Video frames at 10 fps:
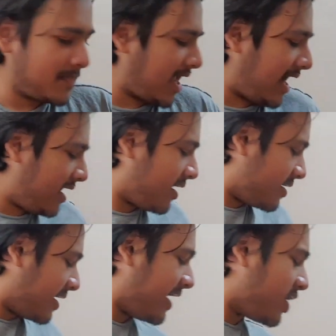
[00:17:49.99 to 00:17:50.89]
and
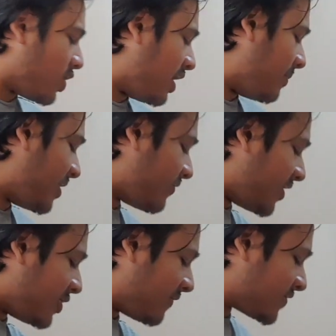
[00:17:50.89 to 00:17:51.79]
take your helmet where
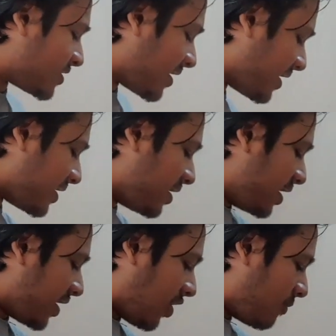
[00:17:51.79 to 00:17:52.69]
you have stuck it.
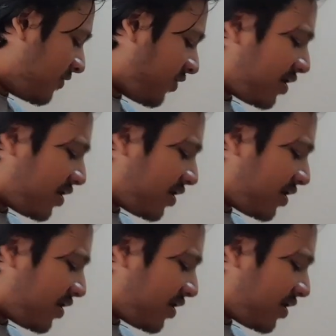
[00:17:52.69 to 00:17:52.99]
Now before